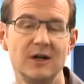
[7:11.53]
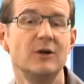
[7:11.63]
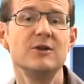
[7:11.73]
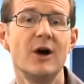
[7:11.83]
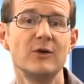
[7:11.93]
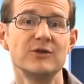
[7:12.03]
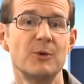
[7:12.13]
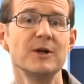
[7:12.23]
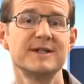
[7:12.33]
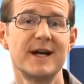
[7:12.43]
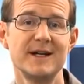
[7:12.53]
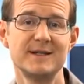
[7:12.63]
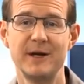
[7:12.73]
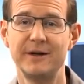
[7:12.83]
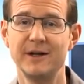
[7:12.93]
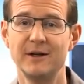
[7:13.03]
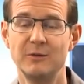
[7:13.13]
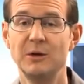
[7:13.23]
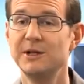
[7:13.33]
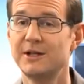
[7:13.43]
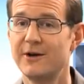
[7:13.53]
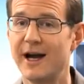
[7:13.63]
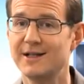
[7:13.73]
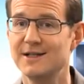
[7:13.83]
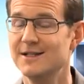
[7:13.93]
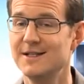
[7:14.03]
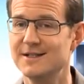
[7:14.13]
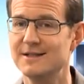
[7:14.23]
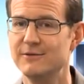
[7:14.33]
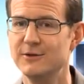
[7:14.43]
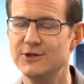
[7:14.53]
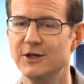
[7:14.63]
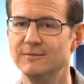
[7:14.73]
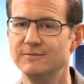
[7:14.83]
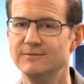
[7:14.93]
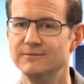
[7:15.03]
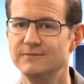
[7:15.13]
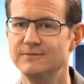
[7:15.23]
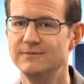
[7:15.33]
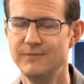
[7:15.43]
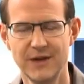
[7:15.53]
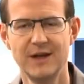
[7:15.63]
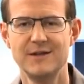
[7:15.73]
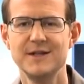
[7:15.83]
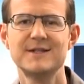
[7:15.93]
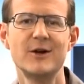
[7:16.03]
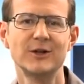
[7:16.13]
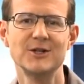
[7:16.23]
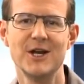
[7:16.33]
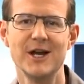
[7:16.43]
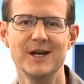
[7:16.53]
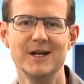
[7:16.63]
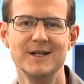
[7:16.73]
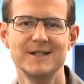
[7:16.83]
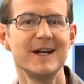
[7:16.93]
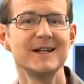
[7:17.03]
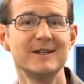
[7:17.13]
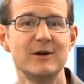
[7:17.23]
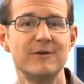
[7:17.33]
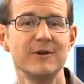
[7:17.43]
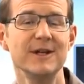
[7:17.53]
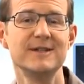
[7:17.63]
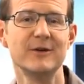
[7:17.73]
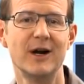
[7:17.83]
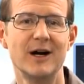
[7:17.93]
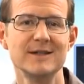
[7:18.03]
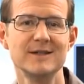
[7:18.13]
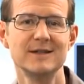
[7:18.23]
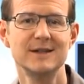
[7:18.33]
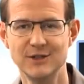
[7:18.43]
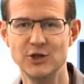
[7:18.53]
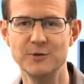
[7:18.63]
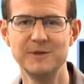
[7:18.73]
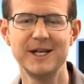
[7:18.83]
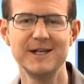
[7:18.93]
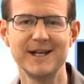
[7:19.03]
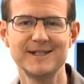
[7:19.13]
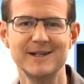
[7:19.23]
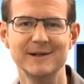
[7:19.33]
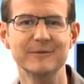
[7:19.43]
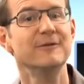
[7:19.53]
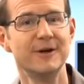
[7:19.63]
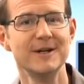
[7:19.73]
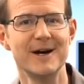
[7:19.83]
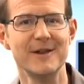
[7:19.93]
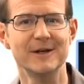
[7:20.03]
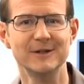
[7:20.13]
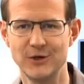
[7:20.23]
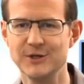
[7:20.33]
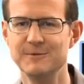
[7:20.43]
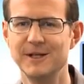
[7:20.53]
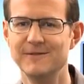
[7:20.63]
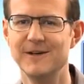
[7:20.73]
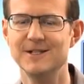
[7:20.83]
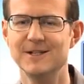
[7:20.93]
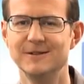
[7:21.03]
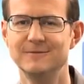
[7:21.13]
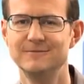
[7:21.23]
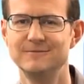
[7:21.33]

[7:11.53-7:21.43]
Who knows what size barrier will be cracked in the distant future? This is Dr. J, signing off for the ESOcast. Join me again next time for another cosmic adventure.